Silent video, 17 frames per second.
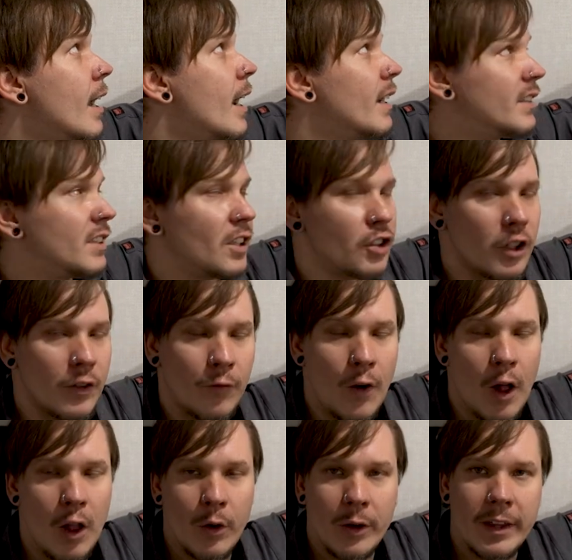essentially
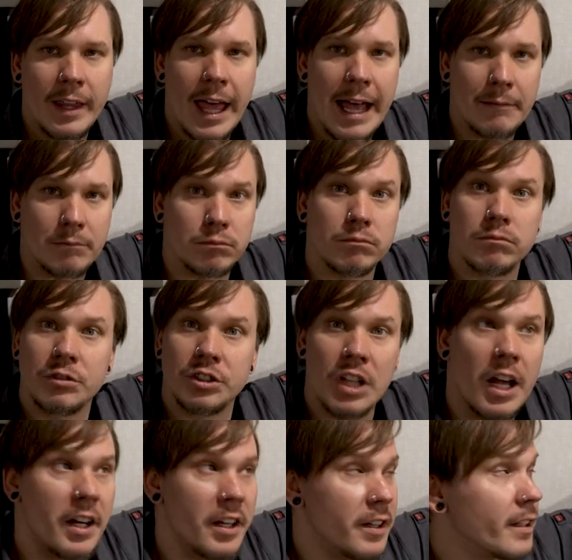following that
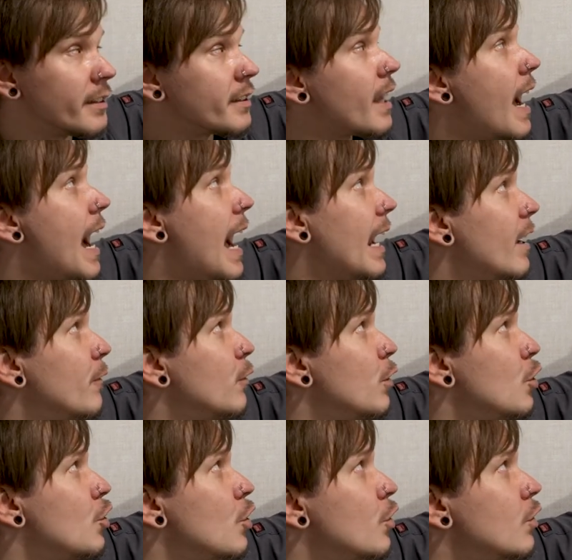sun in the sky if
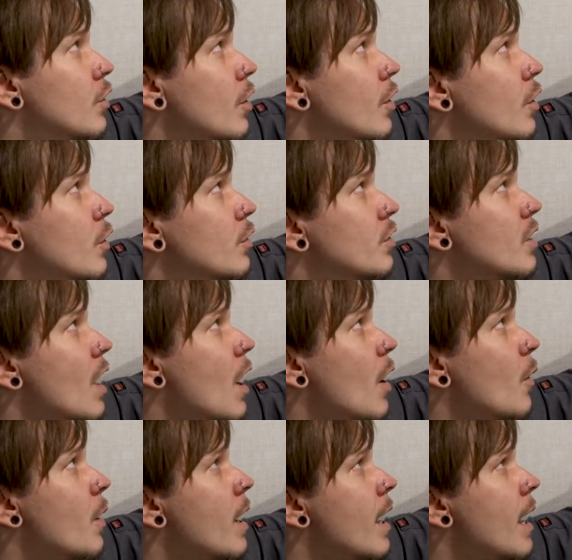you choose to do
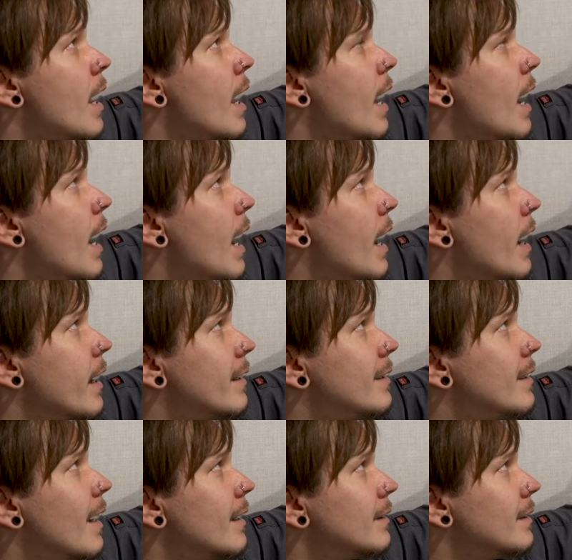so.
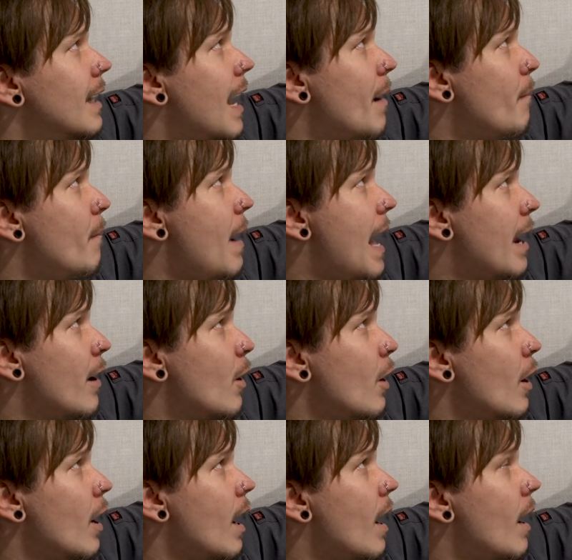It does not
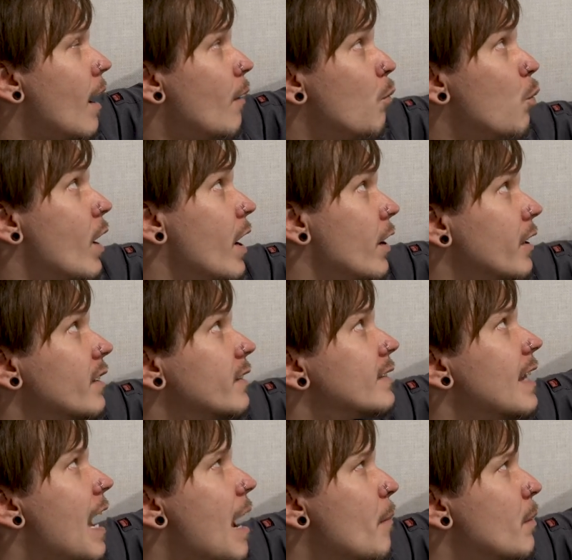matter where you
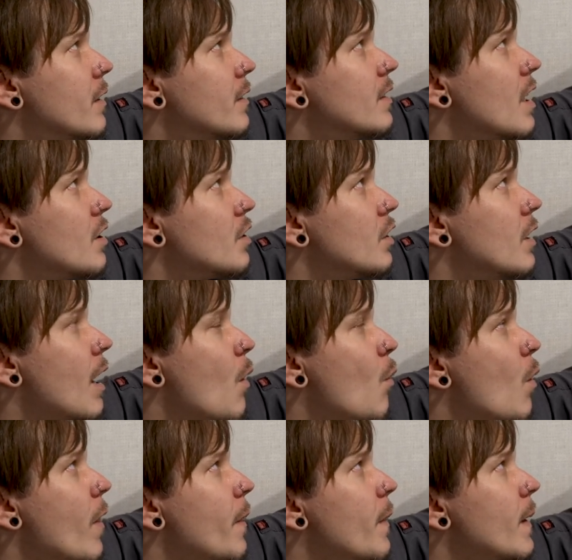stop it essentially. Now
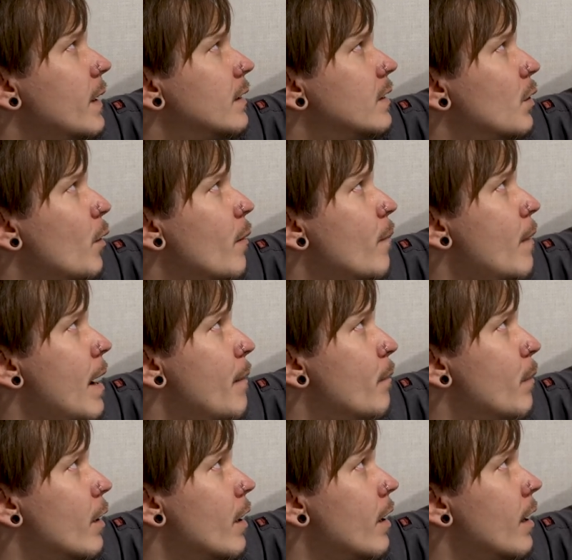one thing to
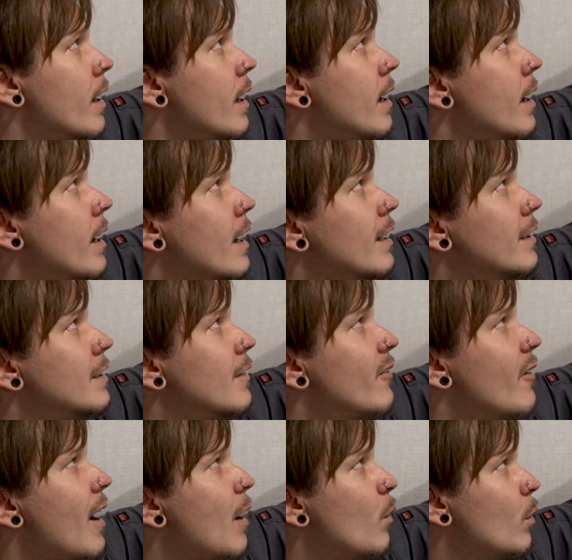remember is
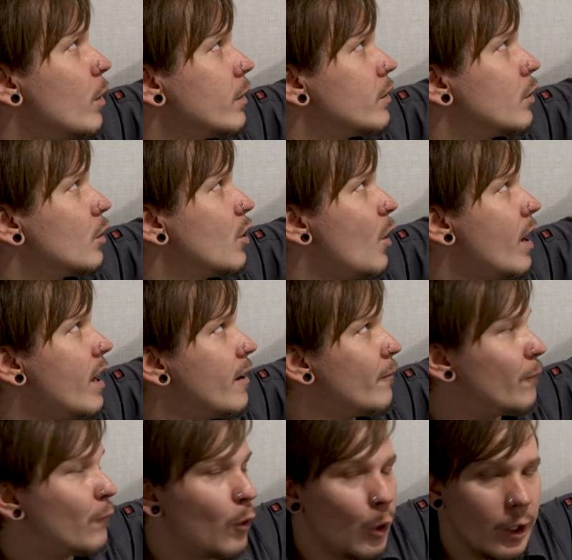if I were to go ahead
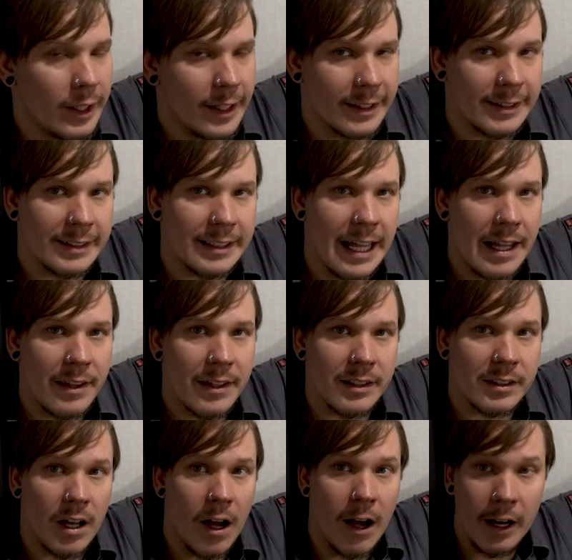and fully extend
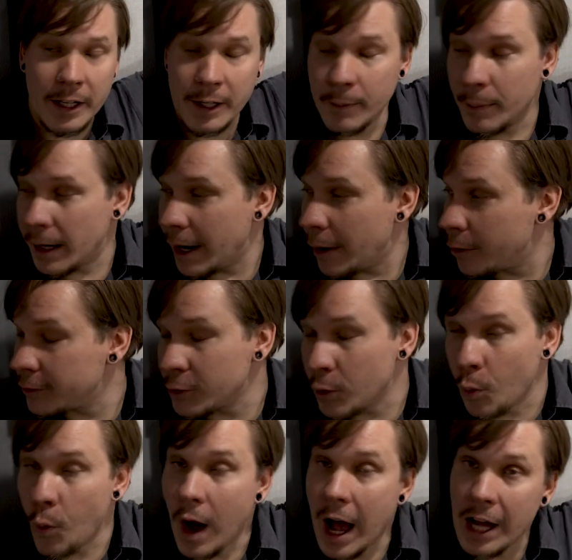this awning, but I
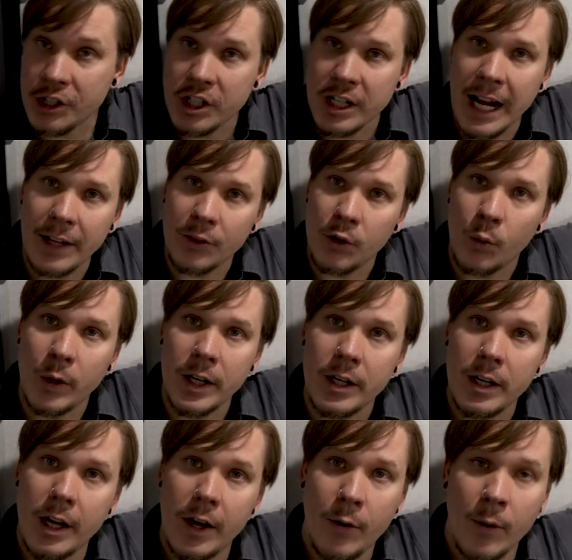wasn't watching out the
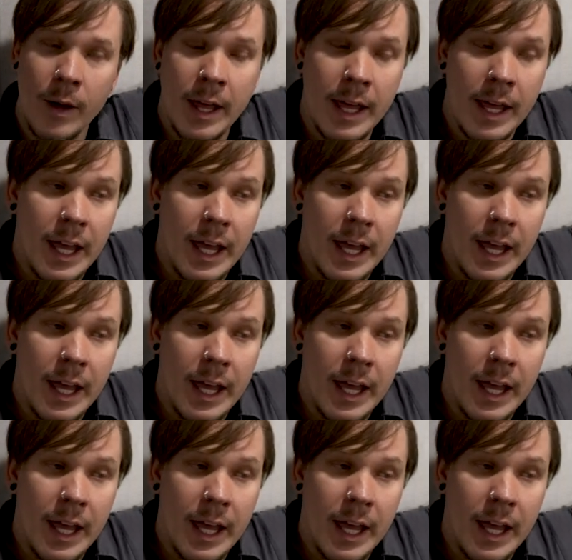window